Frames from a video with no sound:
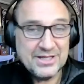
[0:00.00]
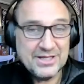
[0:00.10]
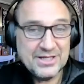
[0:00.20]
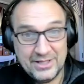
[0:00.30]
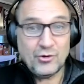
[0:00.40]

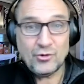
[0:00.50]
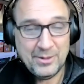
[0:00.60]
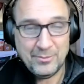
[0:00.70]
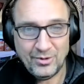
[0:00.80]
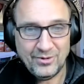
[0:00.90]
then the
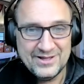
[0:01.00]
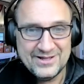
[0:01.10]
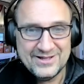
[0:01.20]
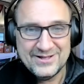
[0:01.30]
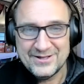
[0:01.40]

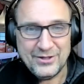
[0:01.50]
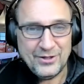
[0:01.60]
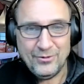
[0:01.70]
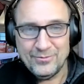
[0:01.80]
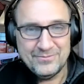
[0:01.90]
incredible,
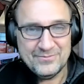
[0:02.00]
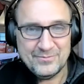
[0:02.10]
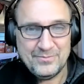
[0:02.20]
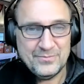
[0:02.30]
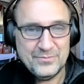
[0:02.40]

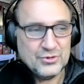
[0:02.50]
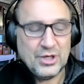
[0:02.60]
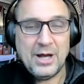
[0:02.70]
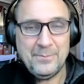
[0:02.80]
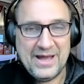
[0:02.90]

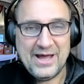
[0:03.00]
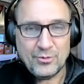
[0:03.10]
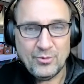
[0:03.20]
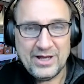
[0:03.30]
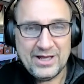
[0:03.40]
job
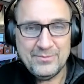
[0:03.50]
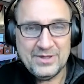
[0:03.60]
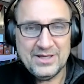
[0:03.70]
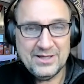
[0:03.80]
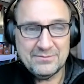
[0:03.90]
pathway
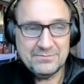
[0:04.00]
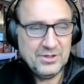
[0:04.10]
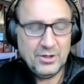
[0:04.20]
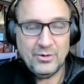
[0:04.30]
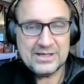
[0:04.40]
being,
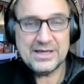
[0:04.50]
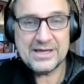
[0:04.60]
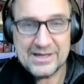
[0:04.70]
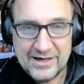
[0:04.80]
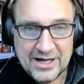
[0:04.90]
a gig
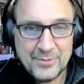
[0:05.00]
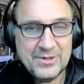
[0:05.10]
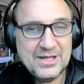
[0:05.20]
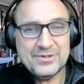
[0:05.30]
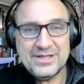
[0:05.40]

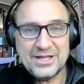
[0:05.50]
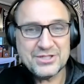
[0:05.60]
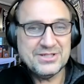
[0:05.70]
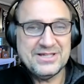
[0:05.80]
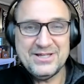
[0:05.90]
economy
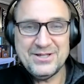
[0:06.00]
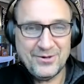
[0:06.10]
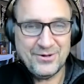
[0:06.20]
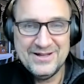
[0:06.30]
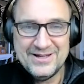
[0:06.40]
potentially,
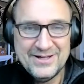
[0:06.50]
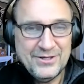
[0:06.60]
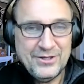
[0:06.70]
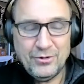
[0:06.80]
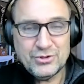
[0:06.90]
or
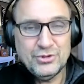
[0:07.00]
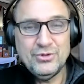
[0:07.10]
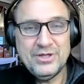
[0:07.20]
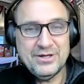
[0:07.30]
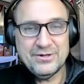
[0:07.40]
2
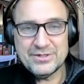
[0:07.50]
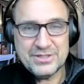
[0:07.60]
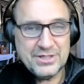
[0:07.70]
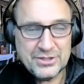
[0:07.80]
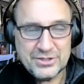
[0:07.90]
years
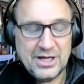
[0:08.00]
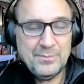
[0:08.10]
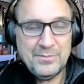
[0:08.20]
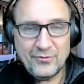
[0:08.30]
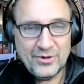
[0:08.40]
in a
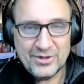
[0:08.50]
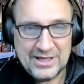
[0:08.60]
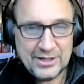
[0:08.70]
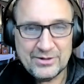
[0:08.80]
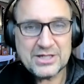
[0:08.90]
job before you
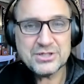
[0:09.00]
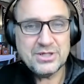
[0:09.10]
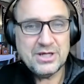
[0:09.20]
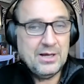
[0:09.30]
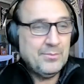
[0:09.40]
get your next
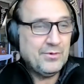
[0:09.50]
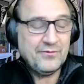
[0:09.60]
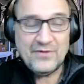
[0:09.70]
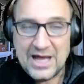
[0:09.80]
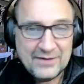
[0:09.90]
job, or
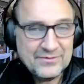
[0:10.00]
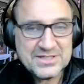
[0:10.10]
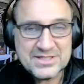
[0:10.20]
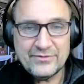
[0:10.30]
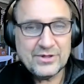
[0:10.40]
5 to
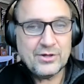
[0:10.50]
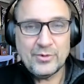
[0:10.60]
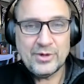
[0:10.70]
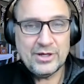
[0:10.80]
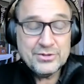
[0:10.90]
7
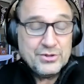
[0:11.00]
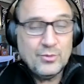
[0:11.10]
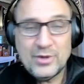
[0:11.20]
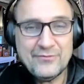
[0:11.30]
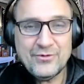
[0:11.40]
careers, or
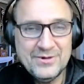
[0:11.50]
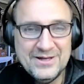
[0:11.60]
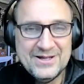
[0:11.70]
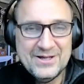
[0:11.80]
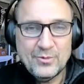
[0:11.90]

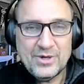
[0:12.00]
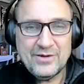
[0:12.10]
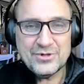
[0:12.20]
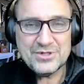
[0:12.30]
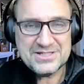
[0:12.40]

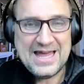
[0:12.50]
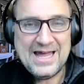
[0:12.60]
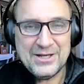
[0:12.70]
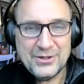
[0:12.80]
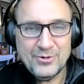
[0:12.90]
whatever
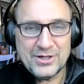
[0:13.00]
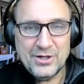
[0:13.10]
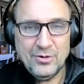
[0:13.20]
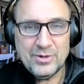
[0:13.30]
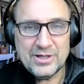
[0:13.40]
stat you want to
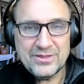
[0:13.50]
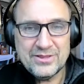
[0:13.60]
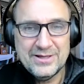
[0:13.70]
go with.